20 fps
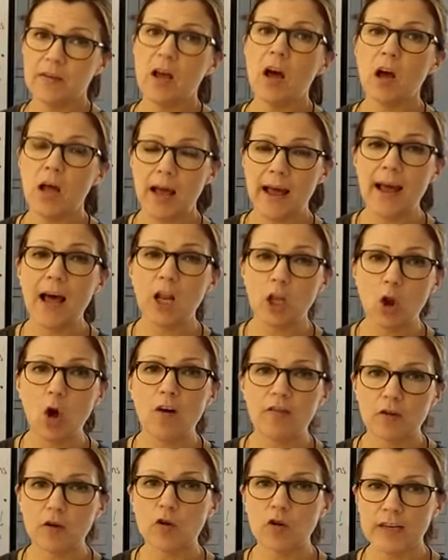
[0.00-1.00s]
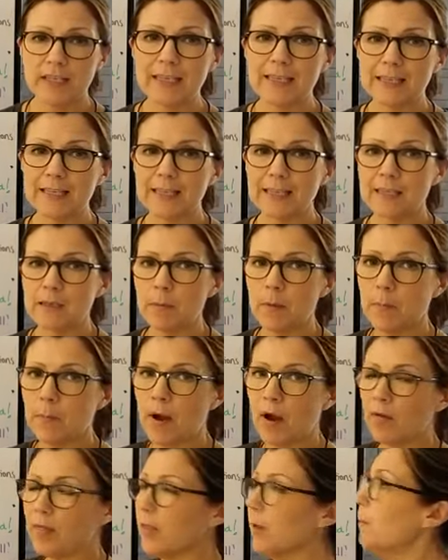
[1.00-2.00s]
a lot of criticism
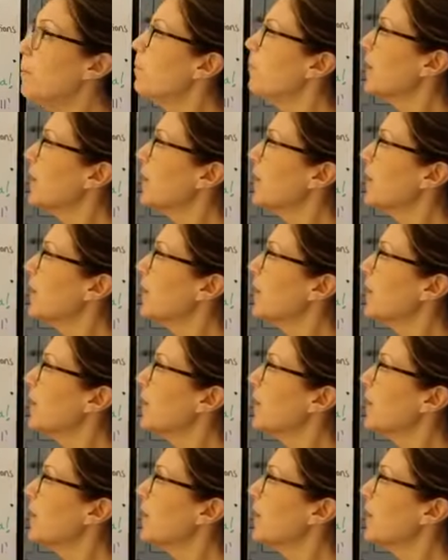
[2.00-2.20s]
about them.